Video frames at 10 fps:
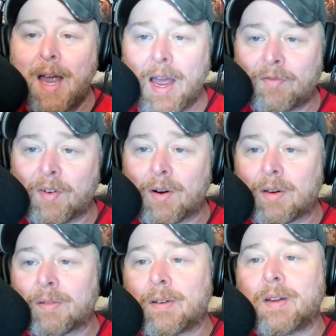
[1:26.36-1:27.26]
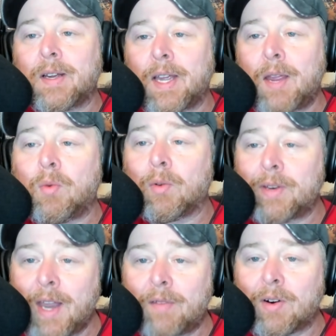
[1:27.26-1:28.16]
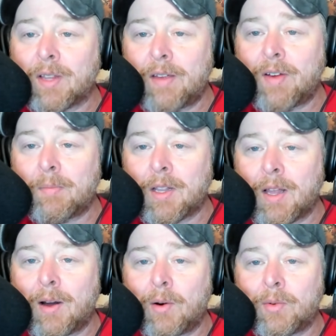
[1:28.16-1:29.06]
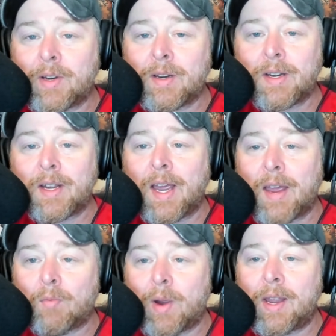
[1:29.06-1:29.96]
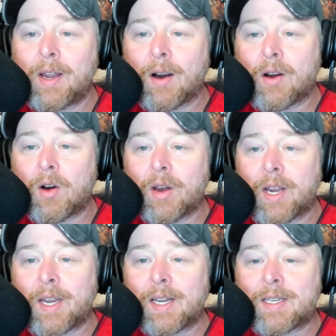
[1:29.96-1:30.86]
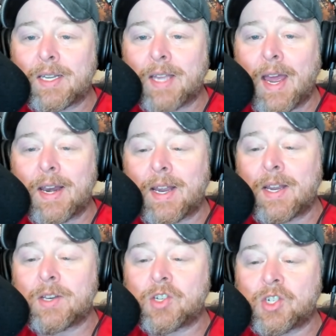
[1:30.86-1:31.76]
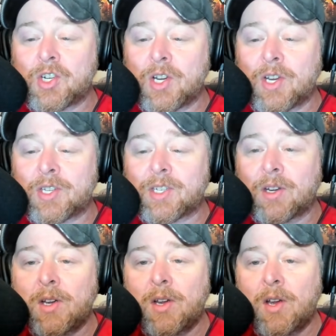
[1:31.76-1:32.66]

Ever. He will never leave him alone. And we are going to get to that in just